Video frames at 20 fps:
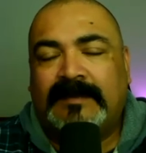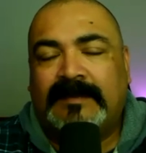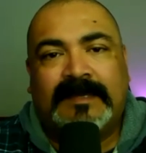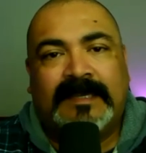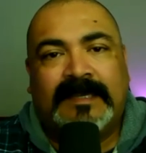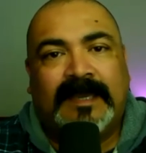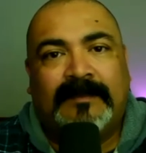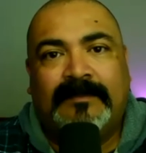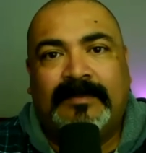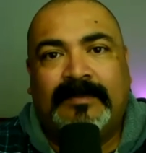
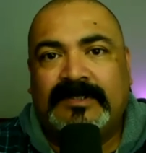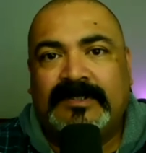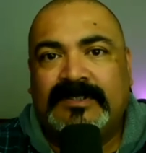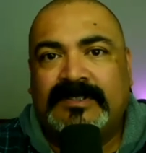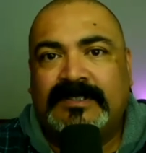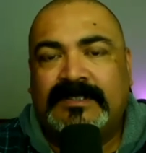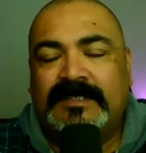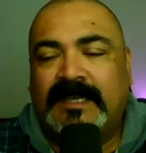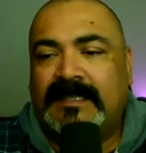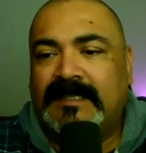kept
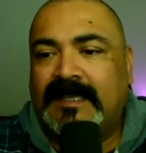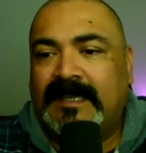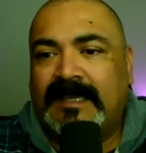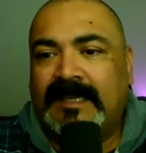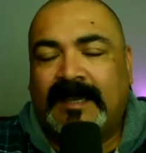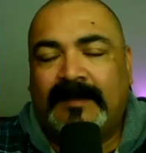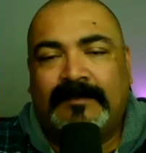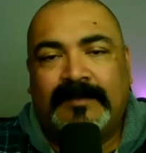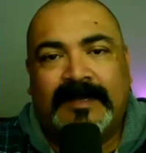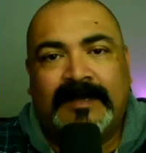pushing and they
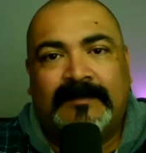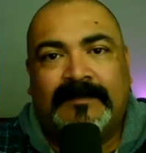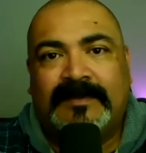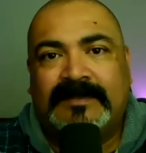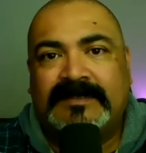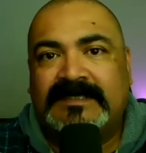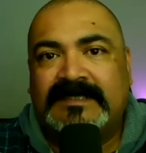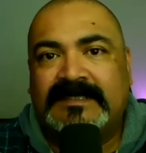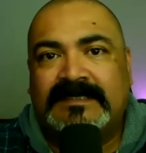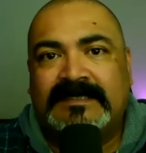kept being
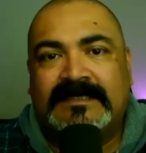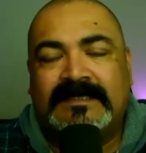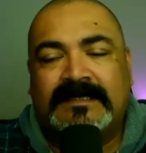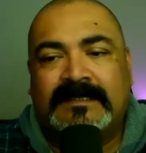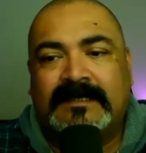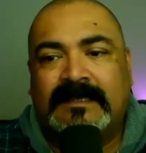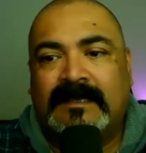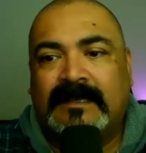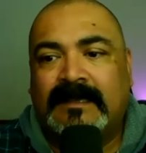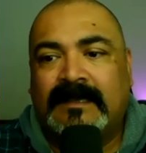persistent.
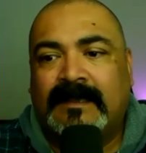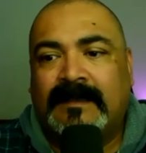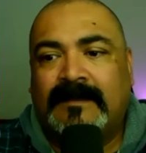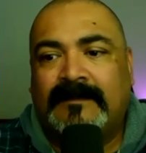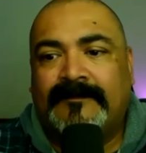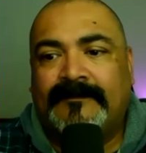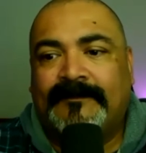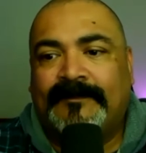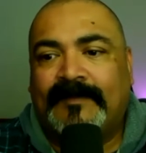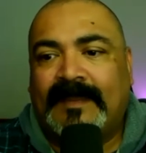
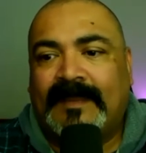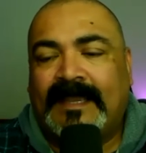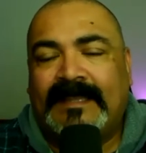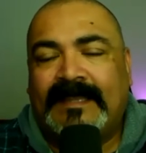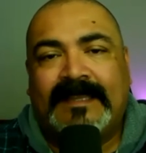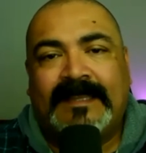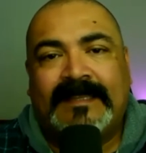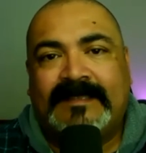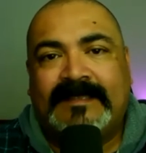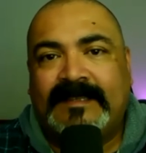And
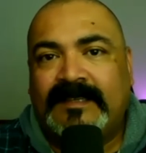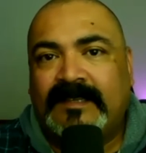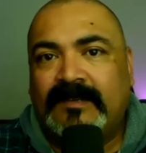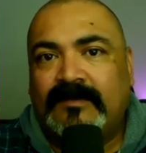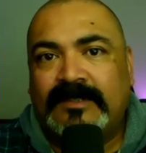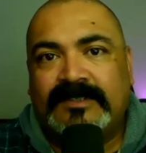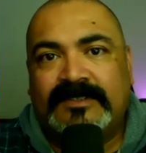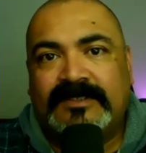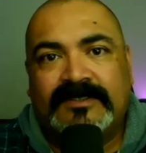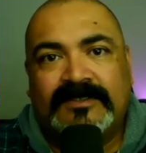they did it
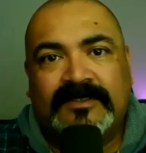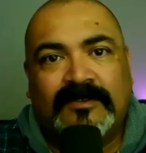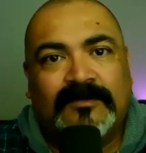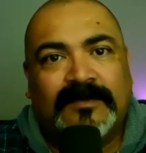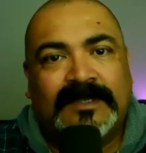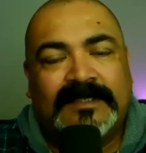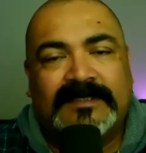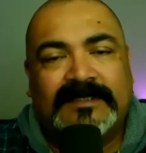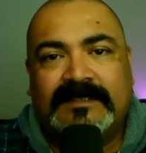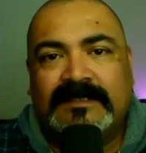with so
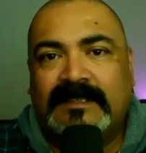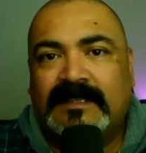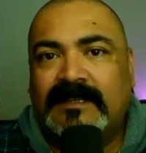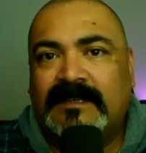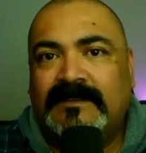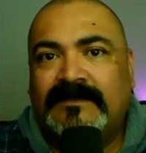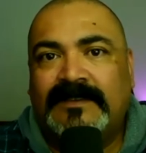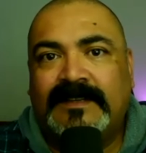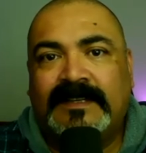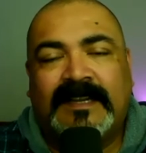much
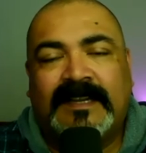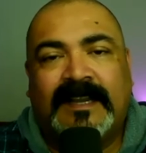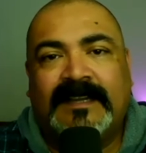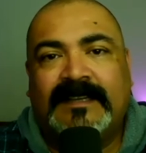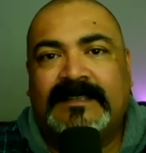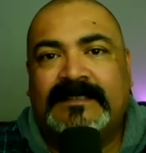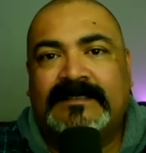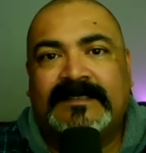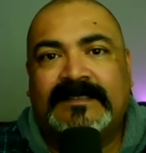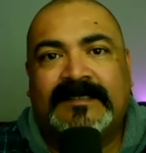love and
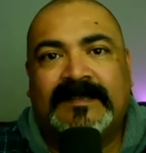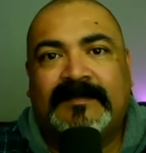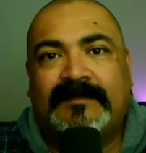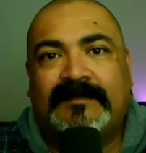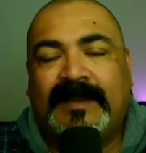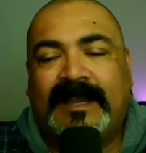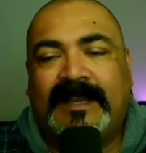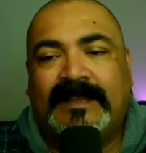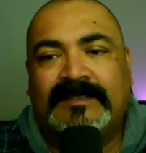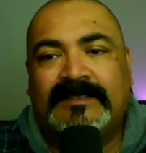kindness and
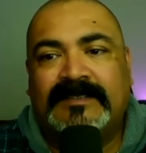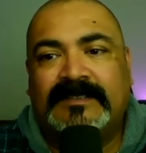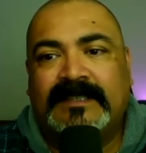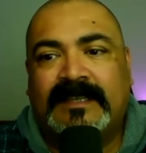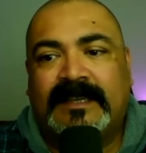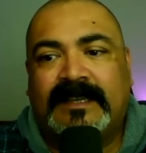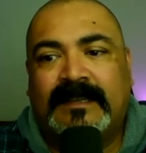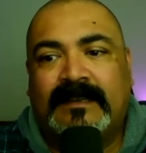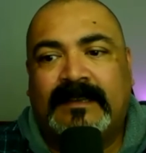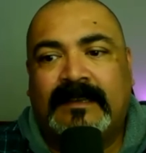compassion
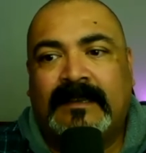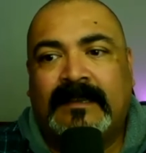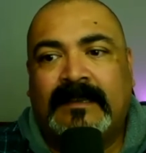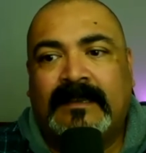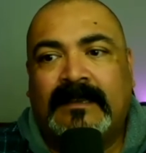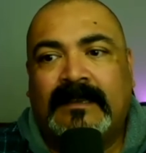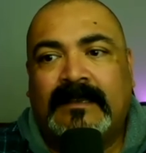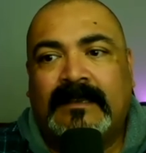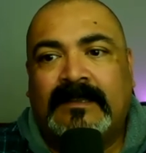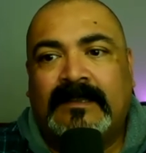that
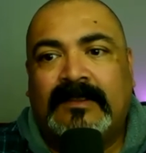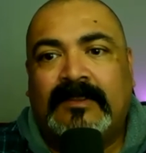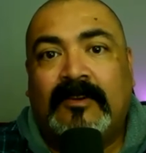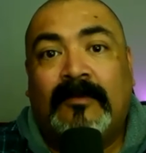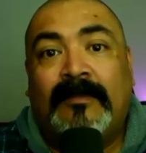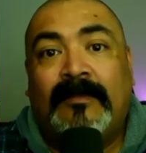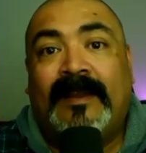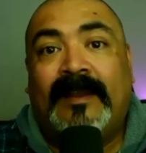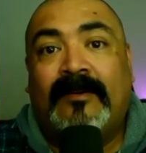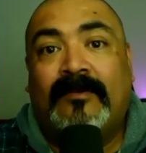no
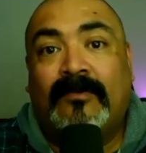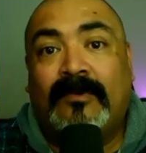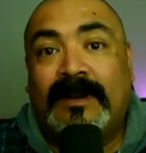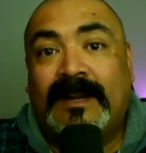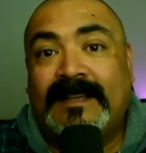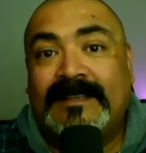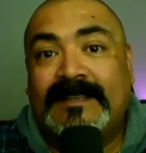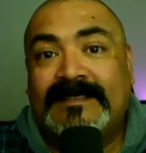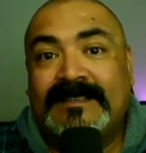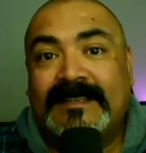matter what
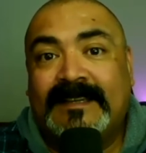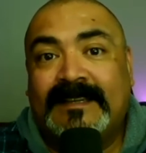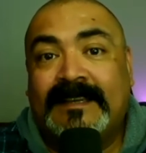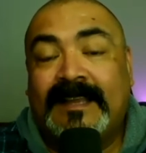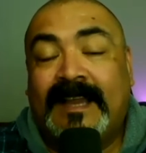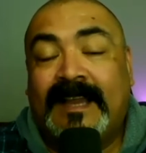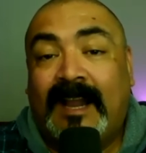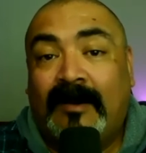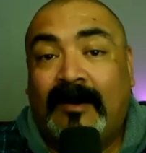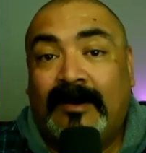I said,
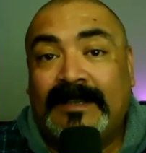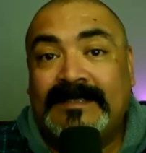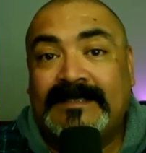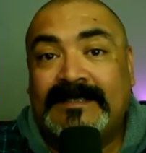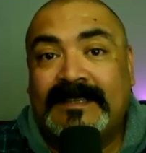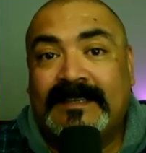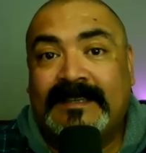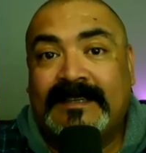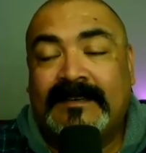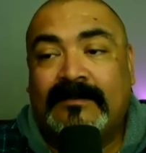how I
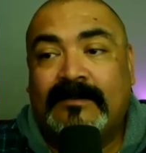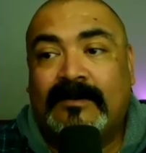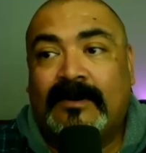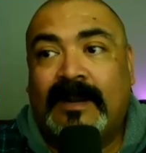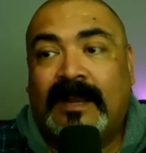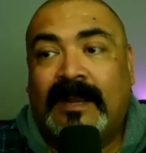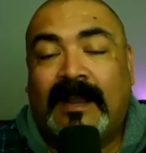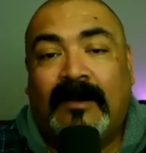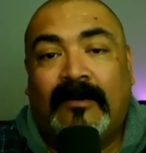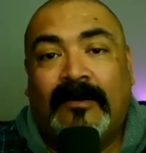said it, or
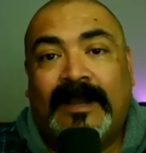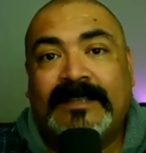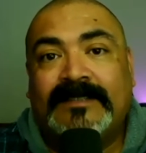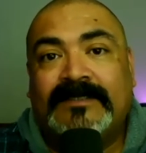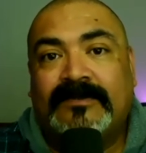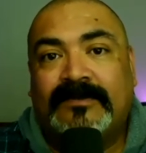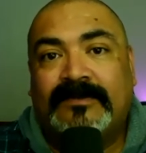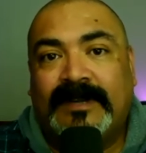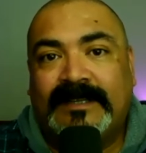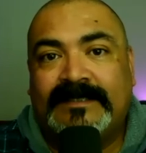how I
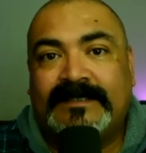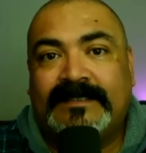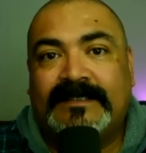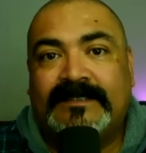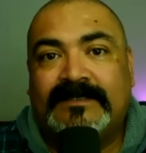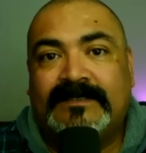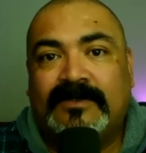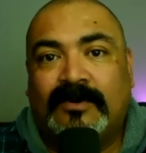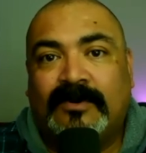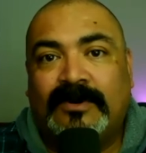directed it
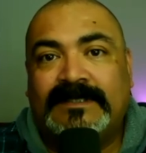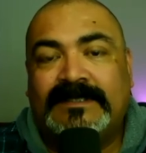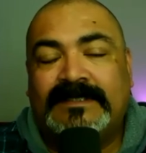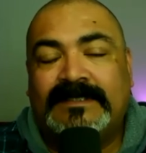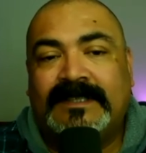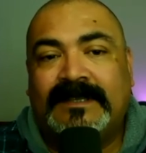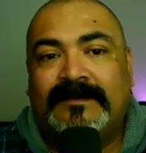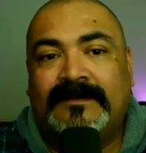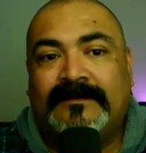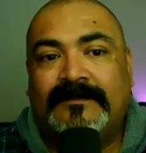towards
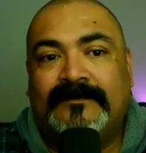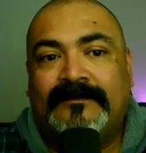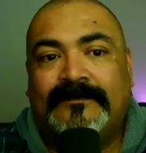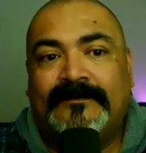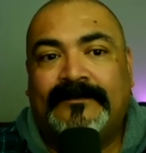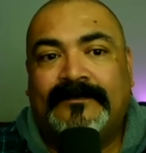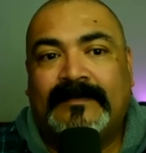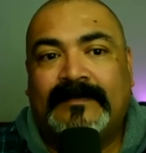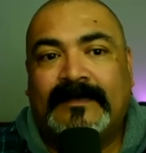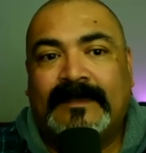them,
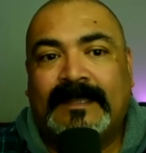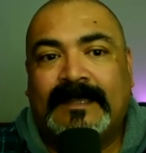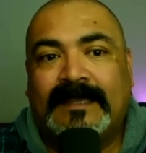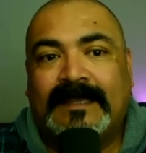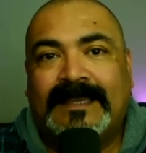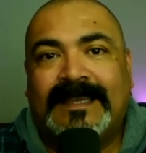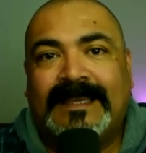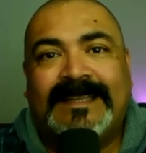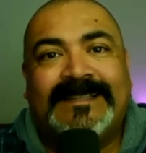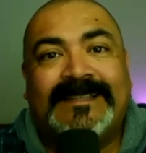
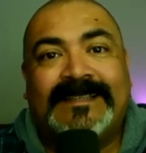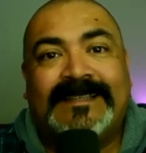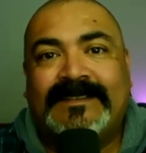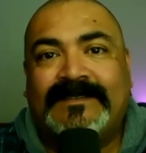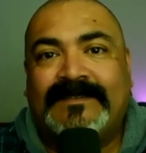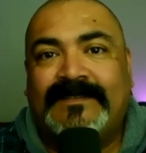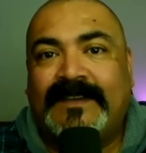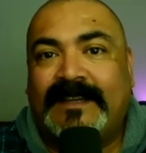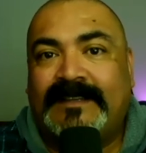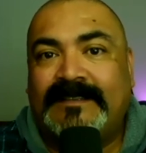it didn't
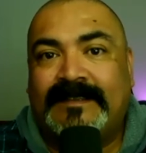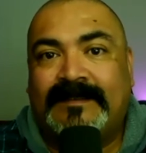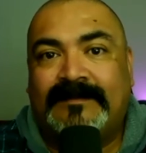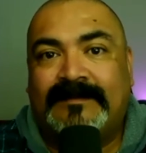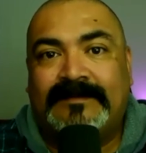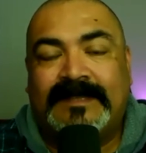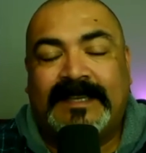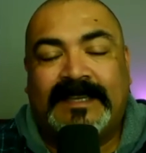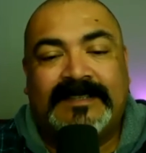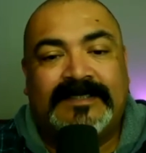affect them.
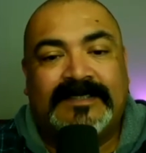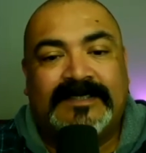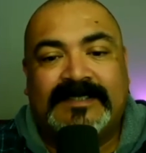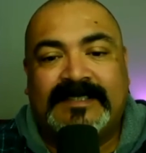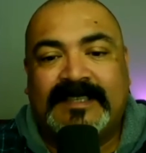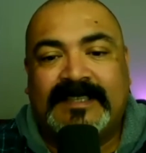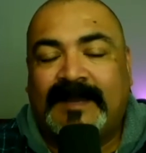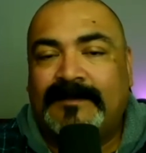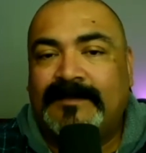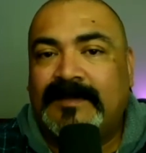They just
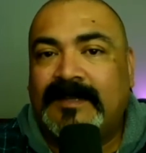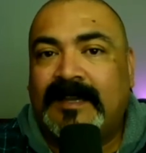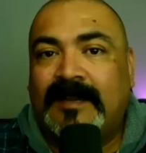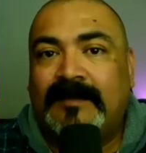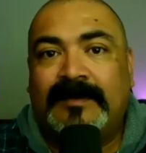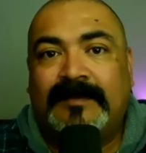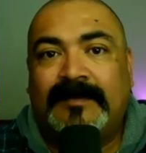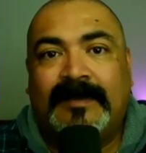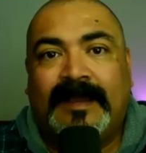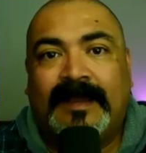kept
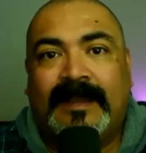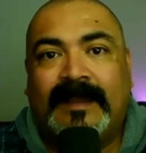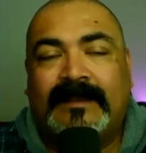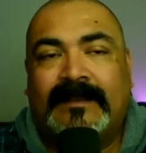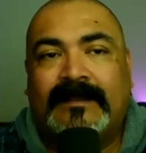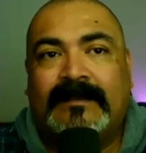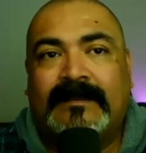coming back.